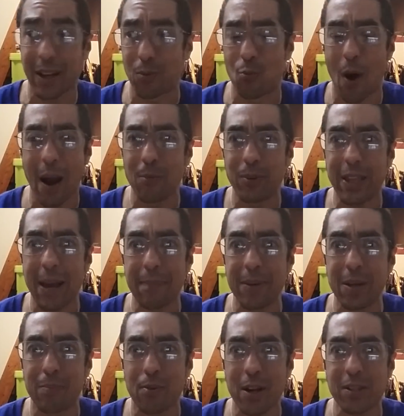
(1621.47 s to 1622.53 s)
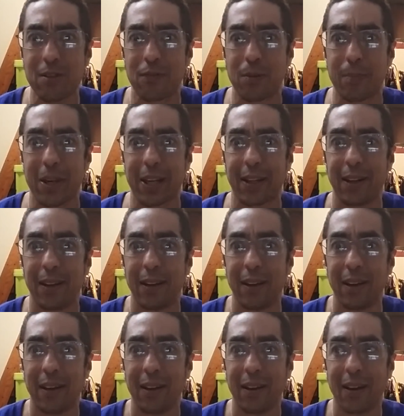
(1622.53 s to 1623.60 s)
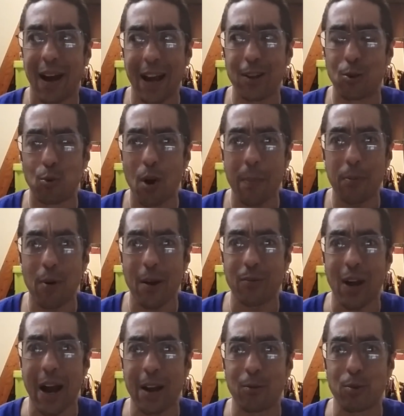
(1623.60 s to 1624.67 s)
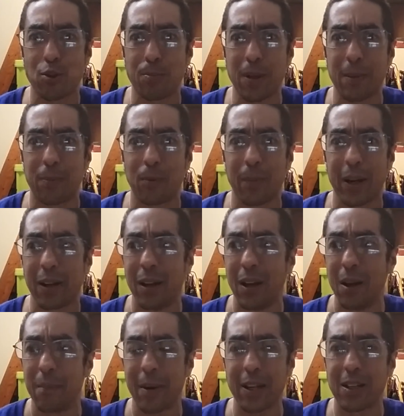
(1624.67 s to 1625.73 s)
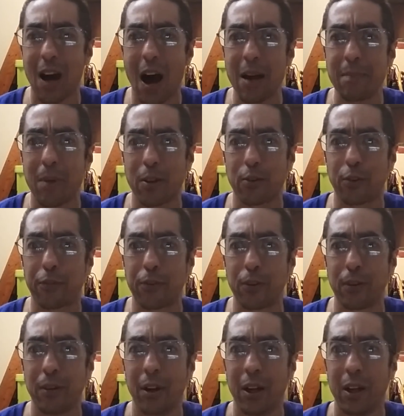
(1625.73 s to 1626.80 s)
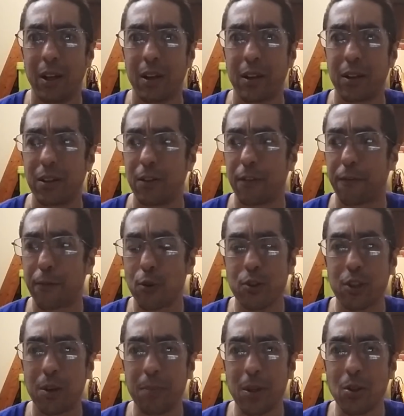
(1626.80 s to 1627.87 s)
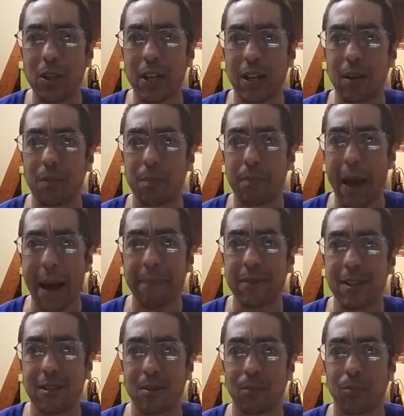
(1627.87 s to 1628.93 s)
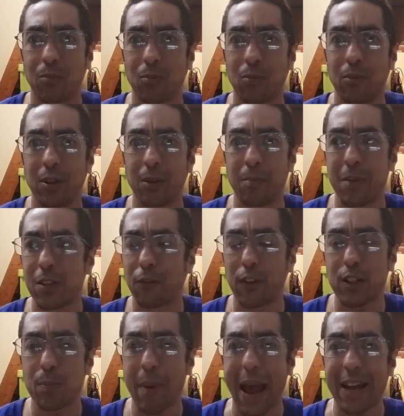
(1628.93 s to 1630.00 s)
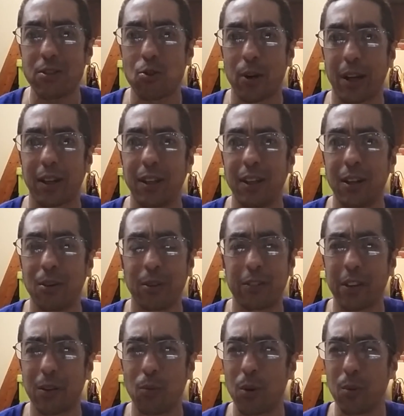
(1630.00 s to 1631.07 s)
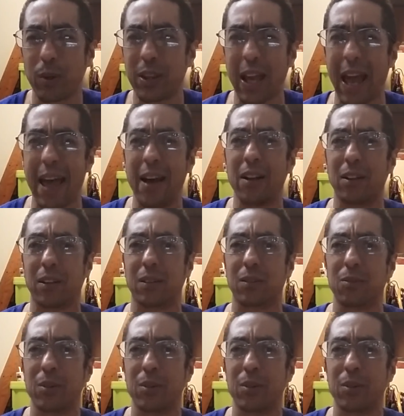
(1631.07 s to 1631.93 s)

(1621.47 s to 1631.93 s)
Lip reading: Like, why would that be impressive to me? I grew up around Irish people. My godmother for First Communion and baptism, Miss Fitzpatrick. It's like, well, what the hell?